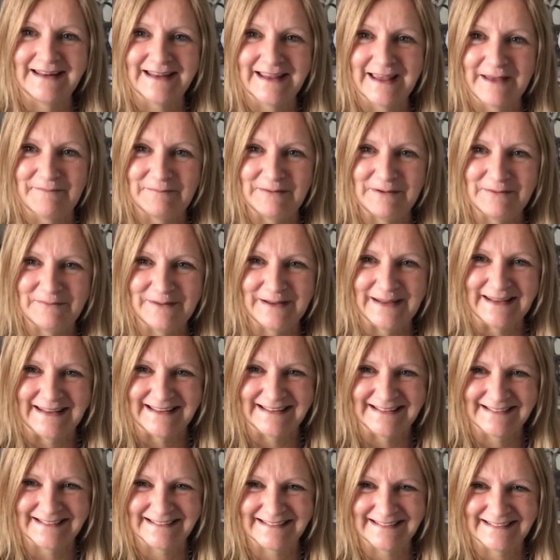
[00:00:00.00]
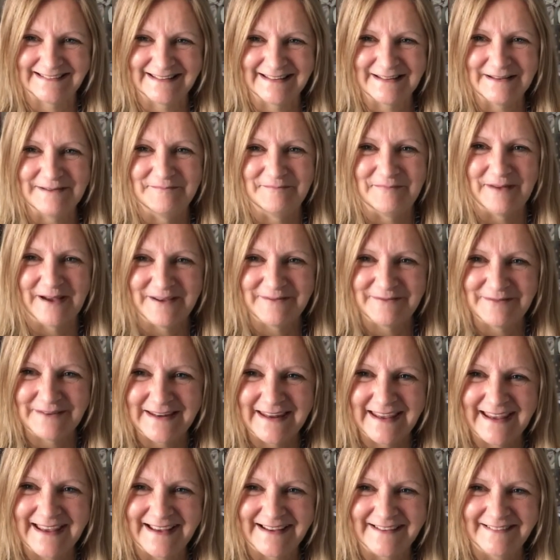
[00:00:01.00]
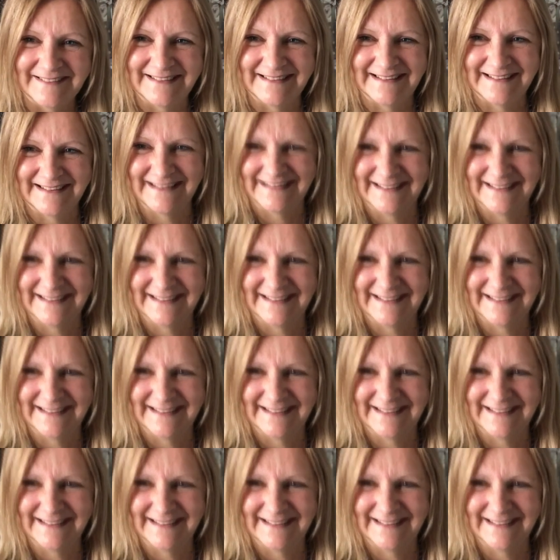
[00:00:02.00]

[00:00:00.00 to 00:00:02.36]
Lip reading: in a couple of weeks. Bye for now.